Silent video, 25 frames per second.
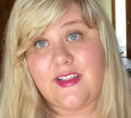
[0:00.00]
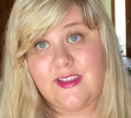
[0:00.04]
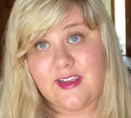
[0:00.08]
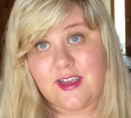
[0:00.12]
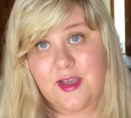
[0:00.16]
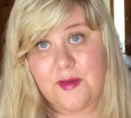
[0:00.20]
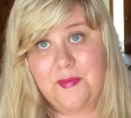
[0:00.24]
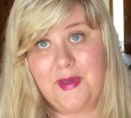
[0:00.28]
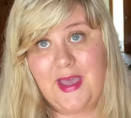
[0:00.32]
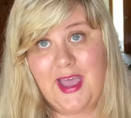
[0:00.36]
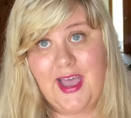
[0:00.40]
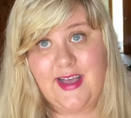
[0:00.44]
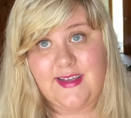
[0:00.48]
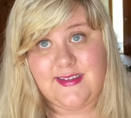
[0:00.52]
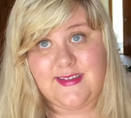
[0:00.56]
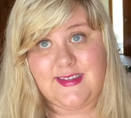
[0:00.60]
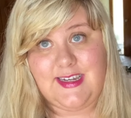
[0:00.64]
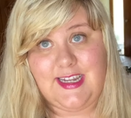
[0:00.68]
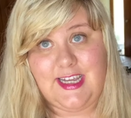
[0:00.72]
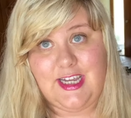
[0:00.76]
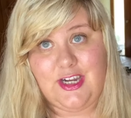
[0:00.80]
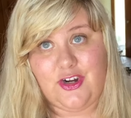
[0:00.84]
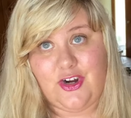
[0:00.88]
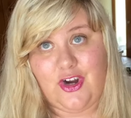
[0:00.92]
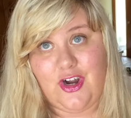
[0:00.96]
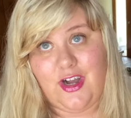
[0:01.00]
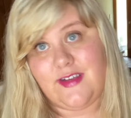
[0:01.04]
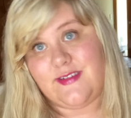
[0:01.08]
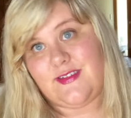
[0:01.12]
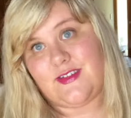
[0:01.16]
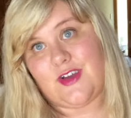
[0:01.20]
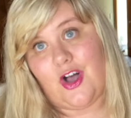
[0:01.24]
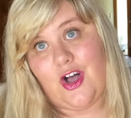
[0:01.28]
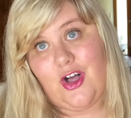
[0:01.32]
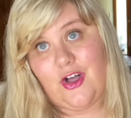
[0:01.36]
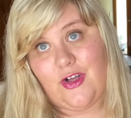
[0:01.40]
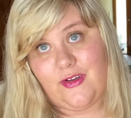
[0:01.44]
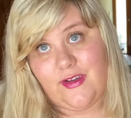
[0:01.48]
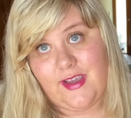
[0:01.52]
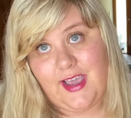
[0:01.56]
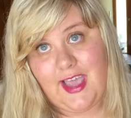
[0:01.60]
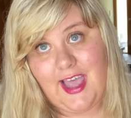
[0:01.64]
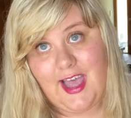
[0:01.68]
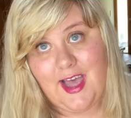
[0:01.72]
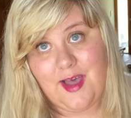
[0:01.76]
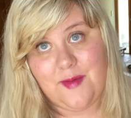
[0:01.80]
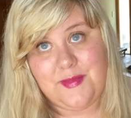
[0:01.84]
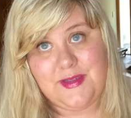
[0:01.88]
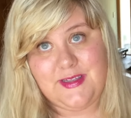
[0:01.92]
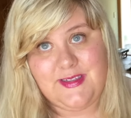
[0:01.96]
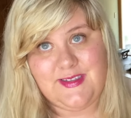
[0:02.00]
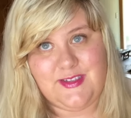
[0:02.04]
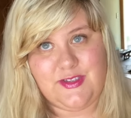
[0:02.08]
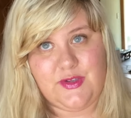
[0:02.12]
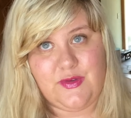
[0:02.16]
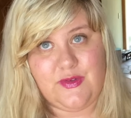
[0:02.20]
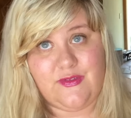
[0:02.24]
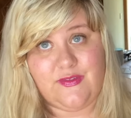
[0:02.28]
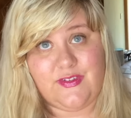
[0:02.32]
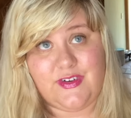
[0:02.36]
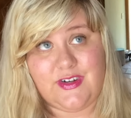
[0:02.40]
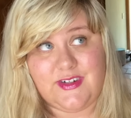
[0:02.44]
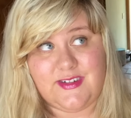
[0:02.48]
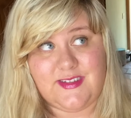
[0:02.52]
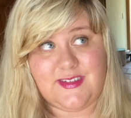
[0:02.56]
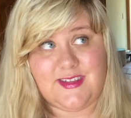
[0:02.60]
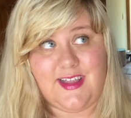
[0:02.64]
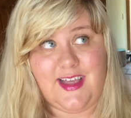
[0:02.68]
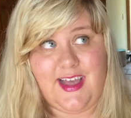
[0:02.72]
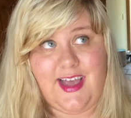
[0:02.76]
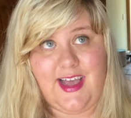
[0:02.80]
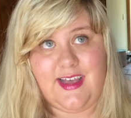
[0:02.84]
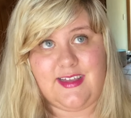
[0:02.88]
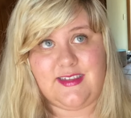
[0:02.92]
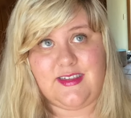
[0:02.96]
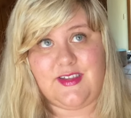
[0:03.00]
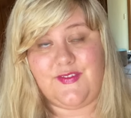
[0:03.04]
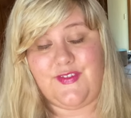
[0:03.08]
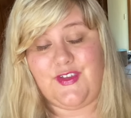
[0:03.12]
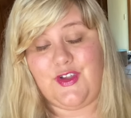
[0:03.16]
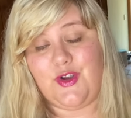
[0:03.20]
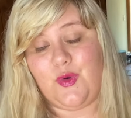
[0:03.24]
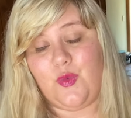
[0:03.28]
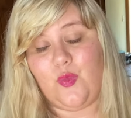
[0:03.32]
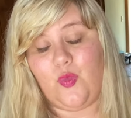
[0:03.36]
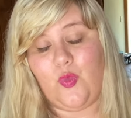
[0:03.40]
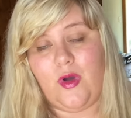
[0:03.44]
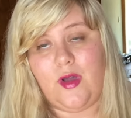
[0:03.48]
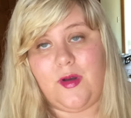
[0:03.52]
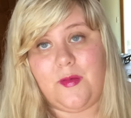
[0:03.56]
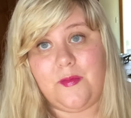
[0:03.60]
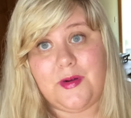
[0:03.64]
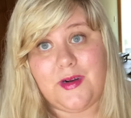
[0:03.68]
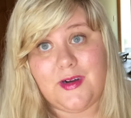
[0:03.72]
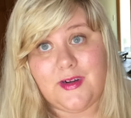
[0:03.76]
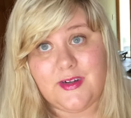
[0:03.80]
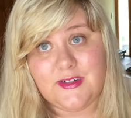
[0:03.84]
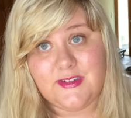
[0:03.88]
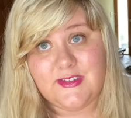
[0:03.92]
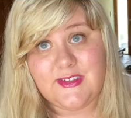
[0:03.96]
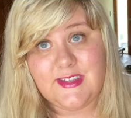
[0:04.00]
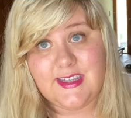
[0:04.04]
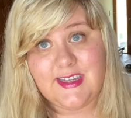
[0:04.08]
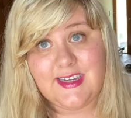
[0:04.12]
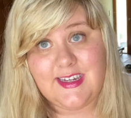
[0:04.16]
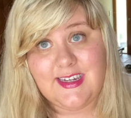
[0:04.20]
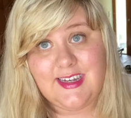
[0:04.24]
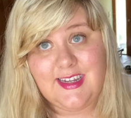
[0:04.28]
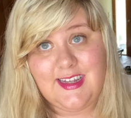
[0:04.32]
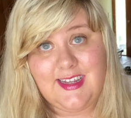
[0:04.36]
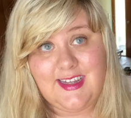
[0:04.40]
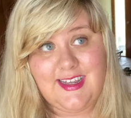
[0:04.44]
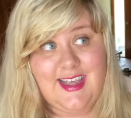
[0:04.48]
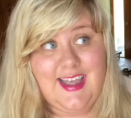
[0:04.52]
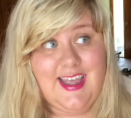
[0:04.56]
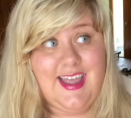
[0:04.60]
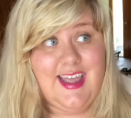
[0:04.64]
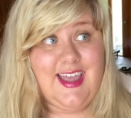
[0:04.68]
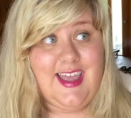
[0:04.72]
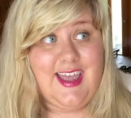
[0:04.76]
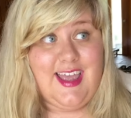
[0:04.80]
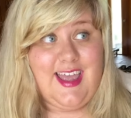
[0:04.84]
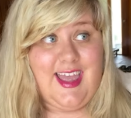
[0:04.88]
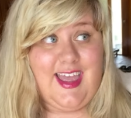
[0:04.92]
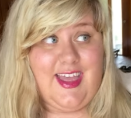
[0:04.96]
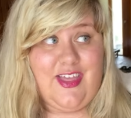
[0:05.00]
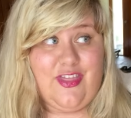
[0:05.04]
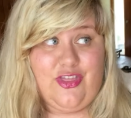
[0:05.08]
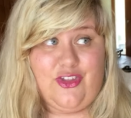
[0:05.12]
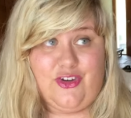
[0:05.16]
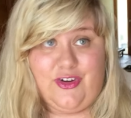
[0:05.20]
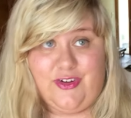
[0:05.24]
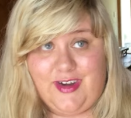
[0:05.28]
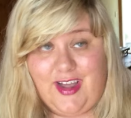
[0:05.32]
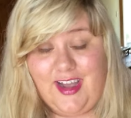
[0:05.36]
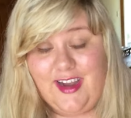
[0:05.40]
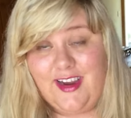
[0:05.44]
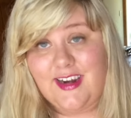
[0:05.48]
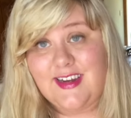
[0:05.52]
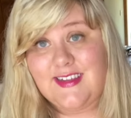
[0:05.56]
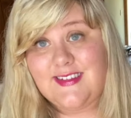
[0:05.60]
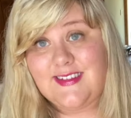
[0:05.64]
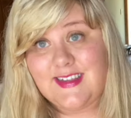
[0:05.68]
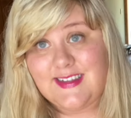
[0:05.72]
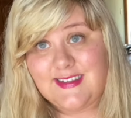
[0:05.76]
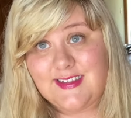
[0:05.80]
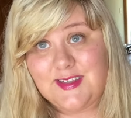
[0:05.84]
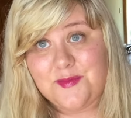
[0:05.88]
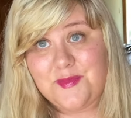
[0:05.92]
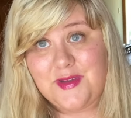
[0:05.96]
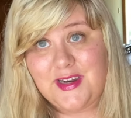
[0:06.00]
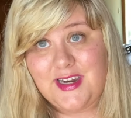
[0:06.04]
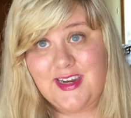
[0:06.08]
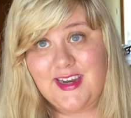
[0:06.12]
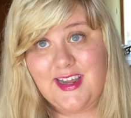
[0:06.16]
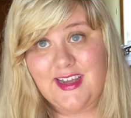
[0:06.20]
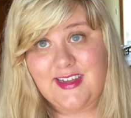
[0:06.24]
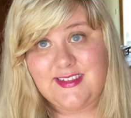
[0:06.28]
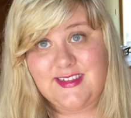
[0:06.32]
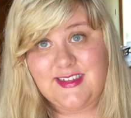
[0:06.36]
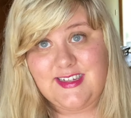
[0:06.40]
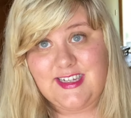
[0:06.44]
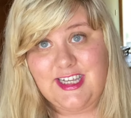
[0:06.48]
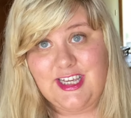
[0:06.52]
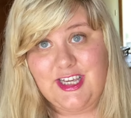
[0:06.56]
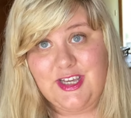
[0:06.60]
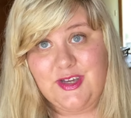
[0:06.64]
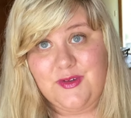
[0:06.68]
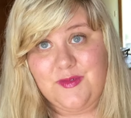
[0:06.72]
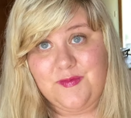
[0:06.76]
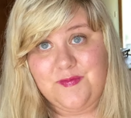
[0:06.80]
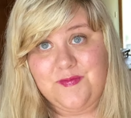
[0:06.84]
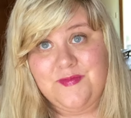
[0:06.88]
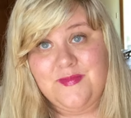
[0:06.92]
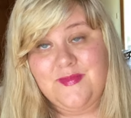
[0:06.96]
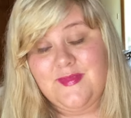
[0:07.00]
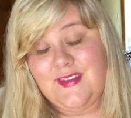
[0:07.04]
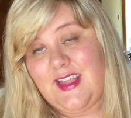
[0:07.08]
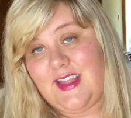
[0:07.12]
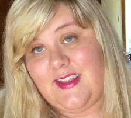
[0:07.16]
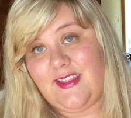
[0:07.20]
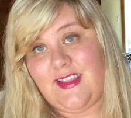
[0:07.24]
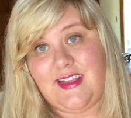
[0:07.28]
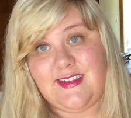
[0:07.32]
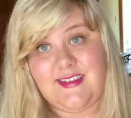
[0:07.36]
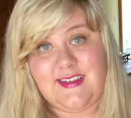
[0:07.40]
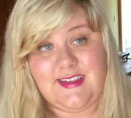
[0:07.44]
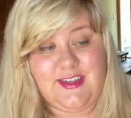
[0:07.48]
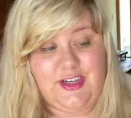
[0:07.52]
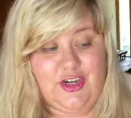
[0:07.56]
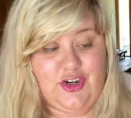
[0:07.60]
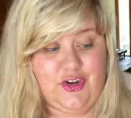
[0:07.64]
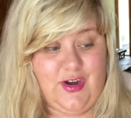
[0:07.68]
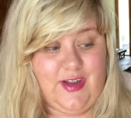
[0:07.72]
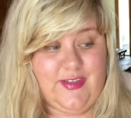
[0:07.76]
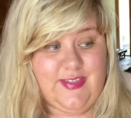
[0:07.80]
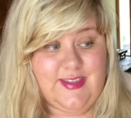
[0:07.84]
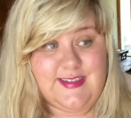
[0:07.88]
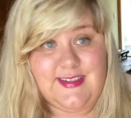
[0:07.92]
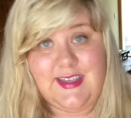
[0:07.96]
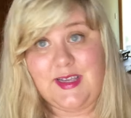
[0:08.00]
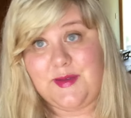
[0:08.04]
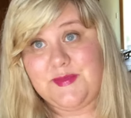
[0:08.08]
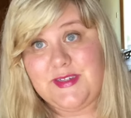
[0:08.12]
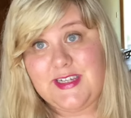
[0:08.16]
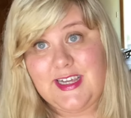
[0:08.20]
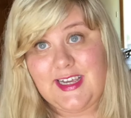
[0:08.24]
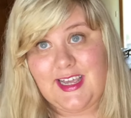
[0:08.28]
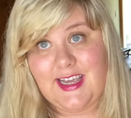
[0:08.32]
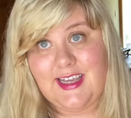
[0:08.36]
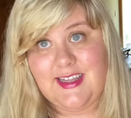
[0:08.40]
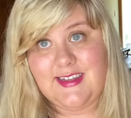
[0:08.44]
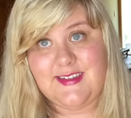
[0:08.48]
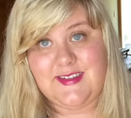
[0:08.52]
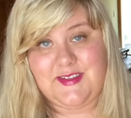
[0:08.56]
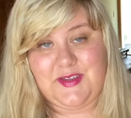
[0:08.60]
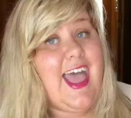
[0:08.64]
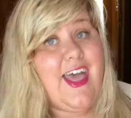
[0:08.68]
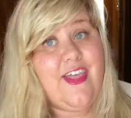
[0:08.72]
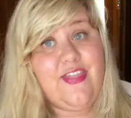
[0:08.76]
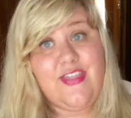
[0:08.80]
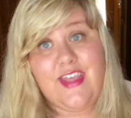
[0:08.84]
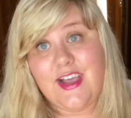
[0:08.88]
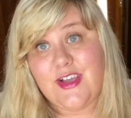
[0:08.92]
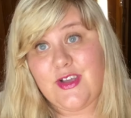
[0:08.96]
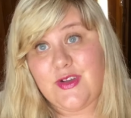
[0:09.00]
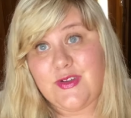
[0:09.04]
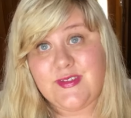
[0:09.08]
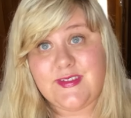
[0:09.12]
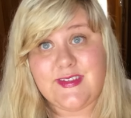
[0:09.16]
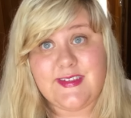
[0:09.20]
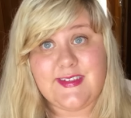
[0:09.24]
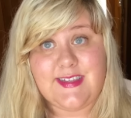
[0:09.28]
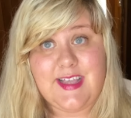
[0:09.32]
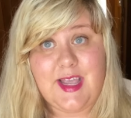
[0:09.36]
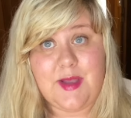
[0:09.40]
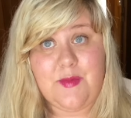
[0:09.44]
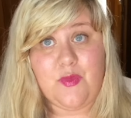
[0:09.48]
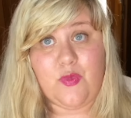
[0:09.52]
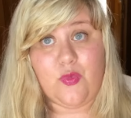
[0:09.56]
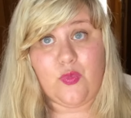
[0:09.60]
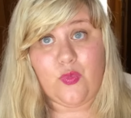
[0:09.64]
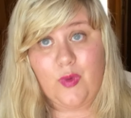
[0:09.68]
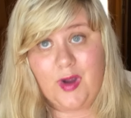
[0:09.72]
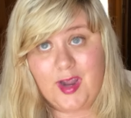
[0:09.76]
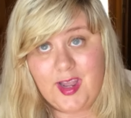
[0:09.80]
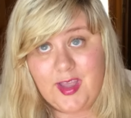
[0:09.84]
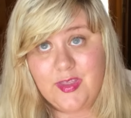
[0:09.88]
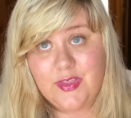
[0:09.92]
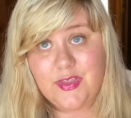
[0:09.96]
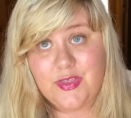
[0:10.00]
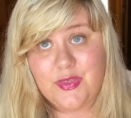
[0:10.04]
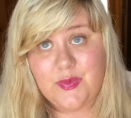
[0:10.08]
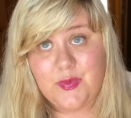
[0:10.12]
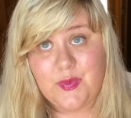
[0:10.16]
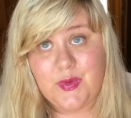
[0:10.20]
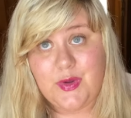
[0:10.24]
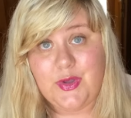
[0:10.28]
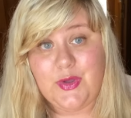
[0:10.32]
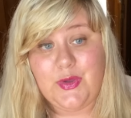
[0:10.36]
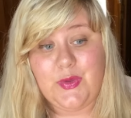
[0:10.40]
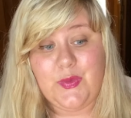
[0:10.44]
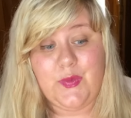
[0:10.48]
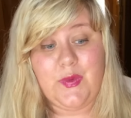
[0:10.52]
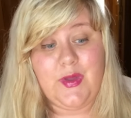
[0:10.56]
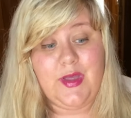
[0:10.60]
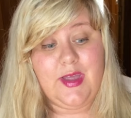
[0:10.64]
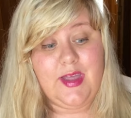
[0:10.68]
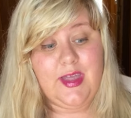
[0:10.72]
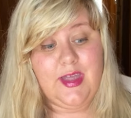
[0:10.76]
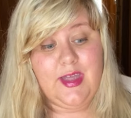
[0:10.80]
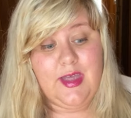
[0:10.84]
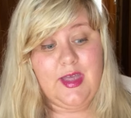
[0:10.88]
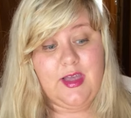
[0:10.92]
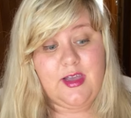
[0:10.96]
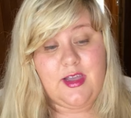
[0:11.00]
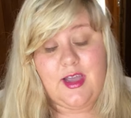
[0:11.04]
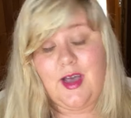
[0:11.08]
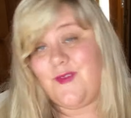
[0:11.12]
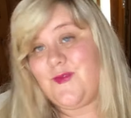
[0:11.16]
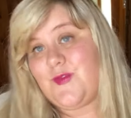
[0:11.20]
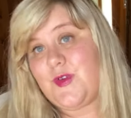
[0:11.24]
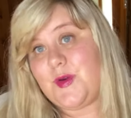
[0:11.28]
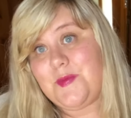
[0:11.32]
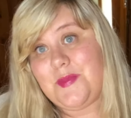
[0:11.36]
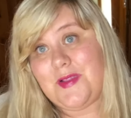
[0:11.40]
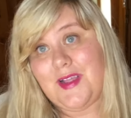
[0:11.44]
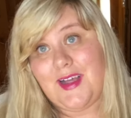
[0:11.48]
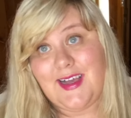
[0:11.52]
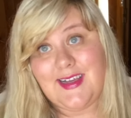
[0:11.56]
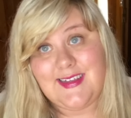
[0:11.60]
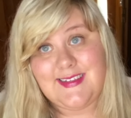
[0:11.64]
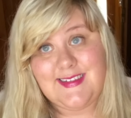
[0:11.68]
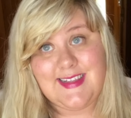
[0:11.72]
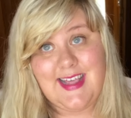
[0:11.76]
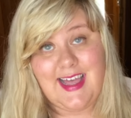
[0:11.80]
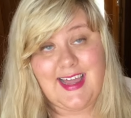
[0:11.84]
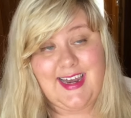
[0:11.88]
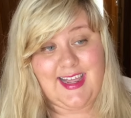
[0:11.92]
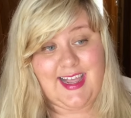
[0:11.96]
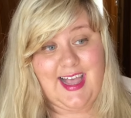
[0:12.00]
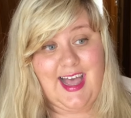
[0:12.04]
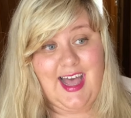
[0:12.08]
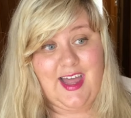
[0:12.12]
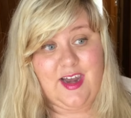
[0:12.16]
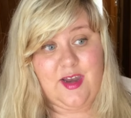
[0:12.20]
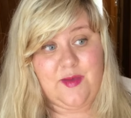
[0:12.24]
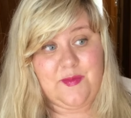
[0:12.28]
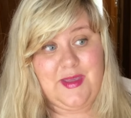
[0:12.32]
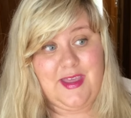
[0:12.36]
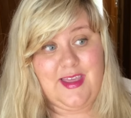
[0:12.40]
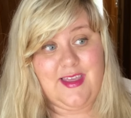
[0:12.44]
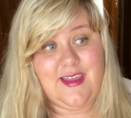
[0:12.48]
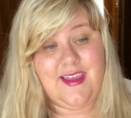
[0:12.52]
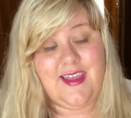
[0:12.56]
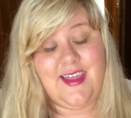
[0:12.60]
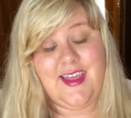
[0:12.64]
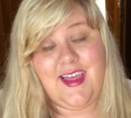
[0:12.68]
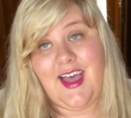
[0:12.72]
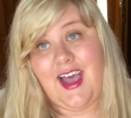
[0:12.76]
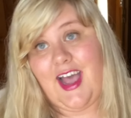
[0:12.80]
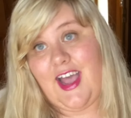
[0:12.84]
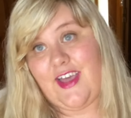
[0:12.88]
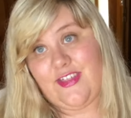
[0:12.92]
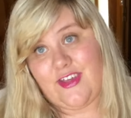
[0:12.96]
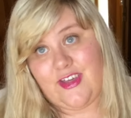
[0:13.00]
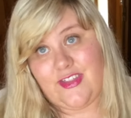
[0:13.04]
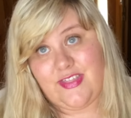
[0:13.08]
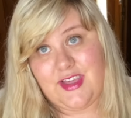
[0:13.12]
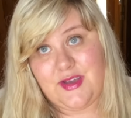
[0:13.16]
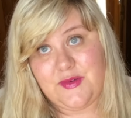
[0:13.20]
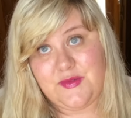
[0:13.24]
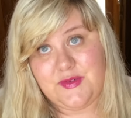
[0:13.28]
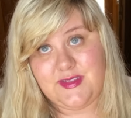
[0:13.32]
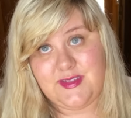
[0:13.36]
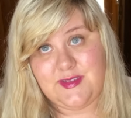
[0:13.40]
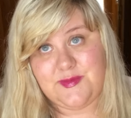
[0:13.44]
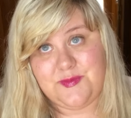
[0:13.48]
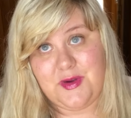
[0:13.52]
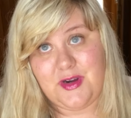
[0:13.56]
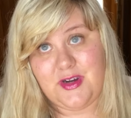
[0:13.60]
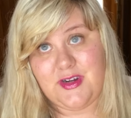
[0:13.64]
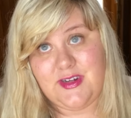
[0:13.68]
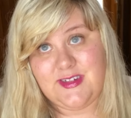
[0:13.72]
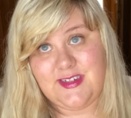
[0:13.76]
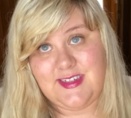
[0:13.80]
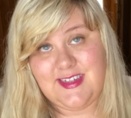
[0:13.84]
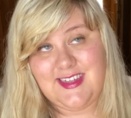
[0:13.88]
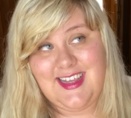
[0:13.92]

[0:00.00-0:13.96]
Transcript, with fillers: the capacity across all cabins. So in first class, if you're one person, they're not gonna sit somebody next to you unless you're on the same tickets. And that goes the same right through Comfort Plus and Economy. I thought that was smart.